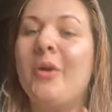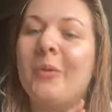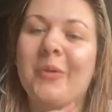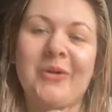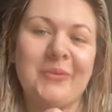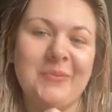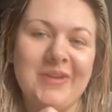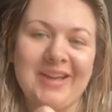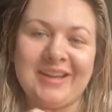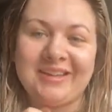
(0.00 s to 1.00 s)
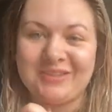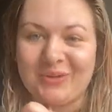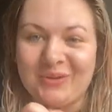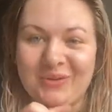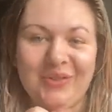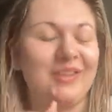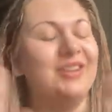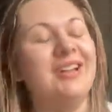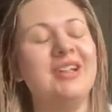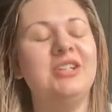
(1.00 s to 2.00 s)
Welcome back to
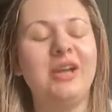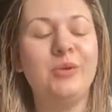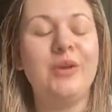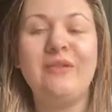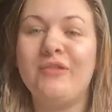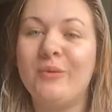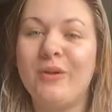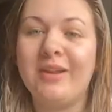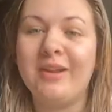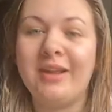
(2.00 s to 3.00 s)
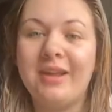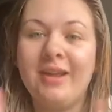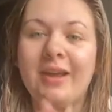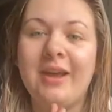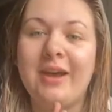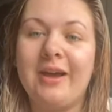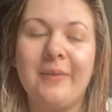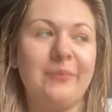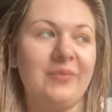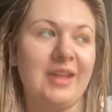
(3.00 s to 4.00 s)
the channel everyone.
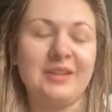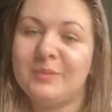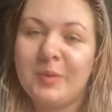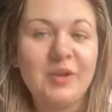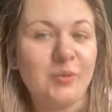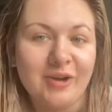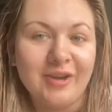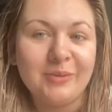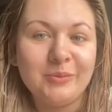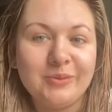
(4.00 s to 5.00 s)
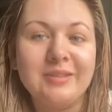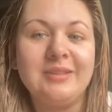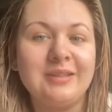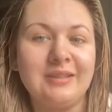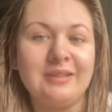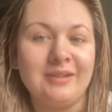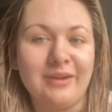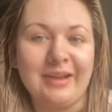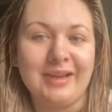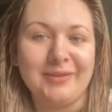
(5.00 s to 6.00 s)
Um, it's been a while since
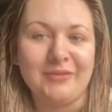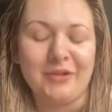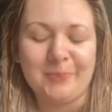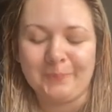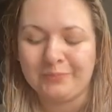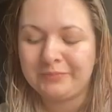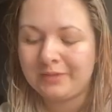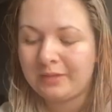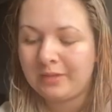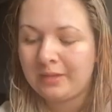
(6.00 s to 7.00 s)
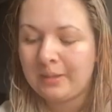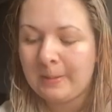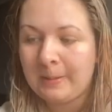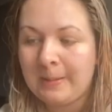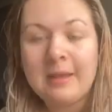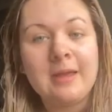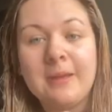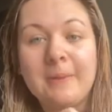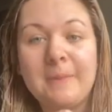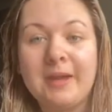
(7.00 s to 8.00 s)
I have um,
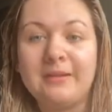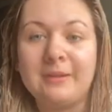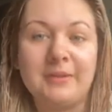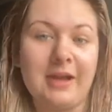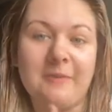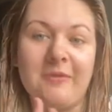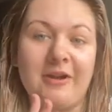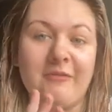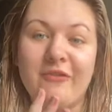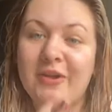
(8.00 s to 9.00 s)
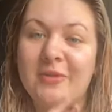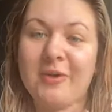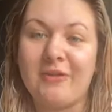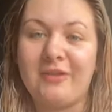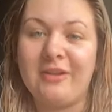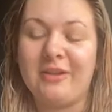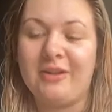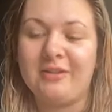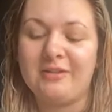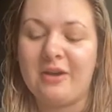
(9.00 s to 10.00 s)
picked up the camera and film. I think the
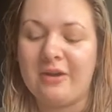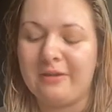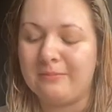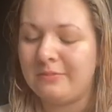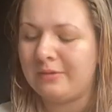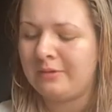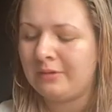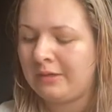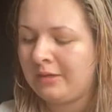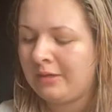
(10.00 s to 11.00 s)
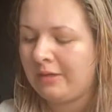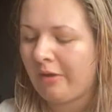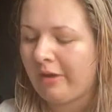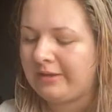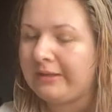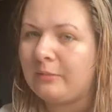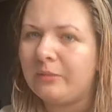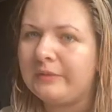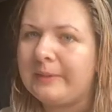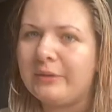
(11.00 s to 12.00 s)
last time I did
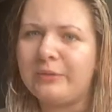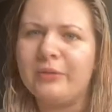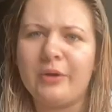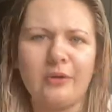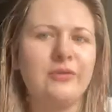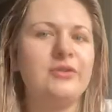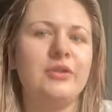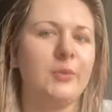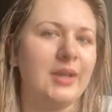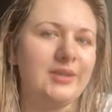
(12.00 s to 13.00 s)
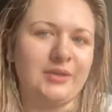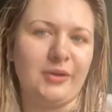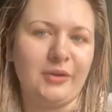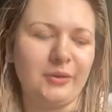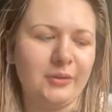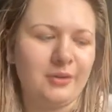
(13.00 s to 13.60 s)
was about over two weeks ago